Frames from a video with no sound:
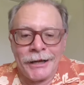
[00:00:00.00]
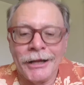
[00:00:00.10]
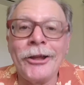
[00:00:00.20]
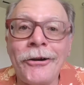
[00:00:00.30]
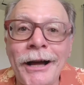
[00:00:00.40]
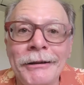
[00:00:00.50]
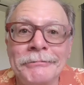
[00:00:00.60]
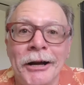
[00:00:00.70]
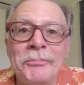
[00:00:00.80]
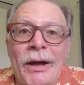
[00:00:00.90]
Aloha,
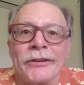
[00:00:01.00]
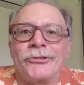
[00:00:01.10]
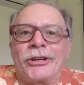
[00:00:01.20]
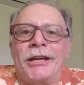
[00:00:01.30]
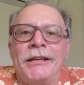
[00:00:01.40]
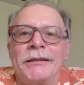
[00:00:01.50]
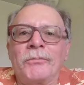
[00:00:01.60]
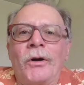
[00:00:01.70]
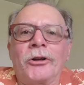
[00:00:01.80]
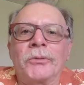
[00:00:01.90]
I'm Pastor Keith,
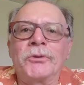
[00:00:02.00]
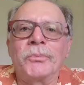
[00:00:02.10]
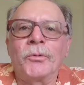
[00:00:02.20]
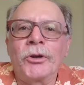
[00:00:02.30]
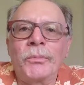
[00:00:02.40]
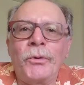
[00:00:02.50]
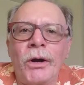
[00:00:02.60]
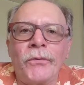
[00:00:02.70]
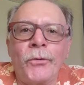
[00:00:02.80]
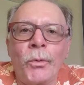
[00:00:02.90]
and welcome to Morning
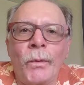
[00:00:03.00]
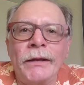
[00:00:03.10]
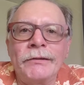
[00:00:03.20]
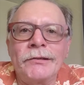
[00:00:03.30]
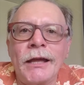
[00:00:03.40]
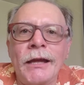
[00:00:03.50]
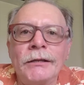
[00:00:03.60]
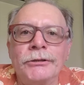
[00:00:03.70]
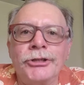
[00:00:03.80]
Prayer for Wednesday,